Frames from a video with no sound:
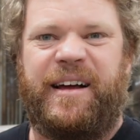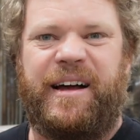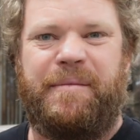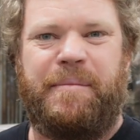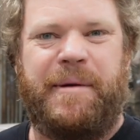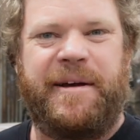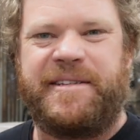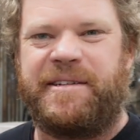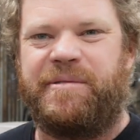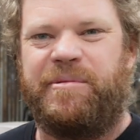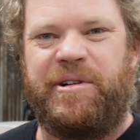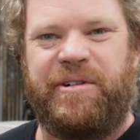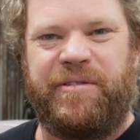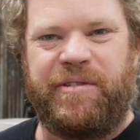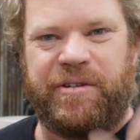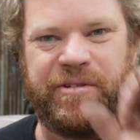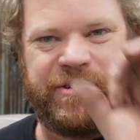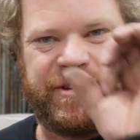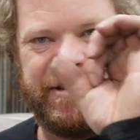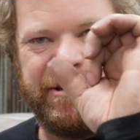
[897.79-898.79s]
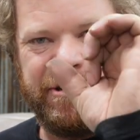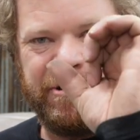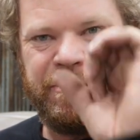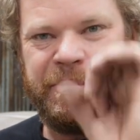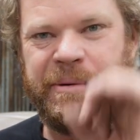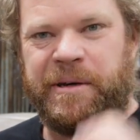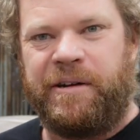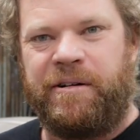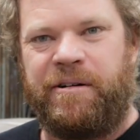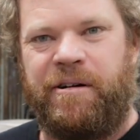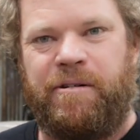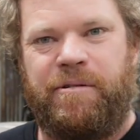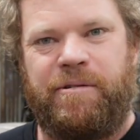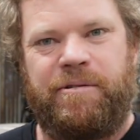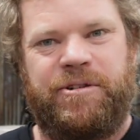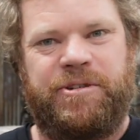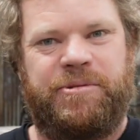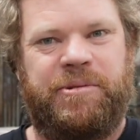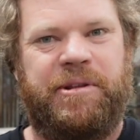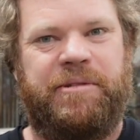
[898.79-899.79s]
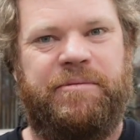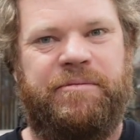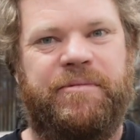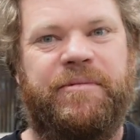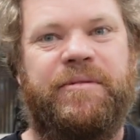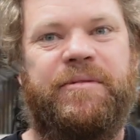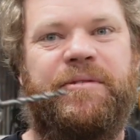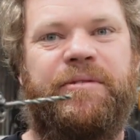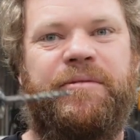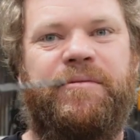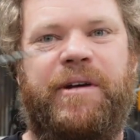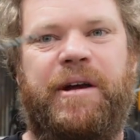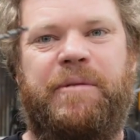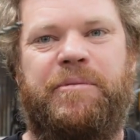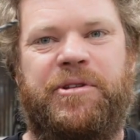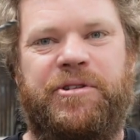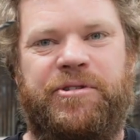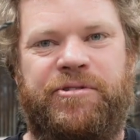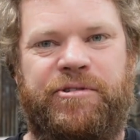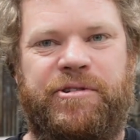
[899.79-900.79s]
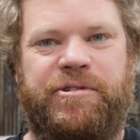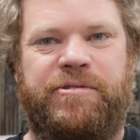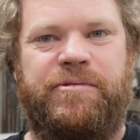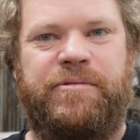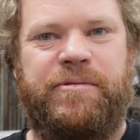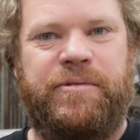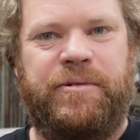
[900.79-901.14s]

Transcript: Basically wherever there was a little pinhole I just went around with the drill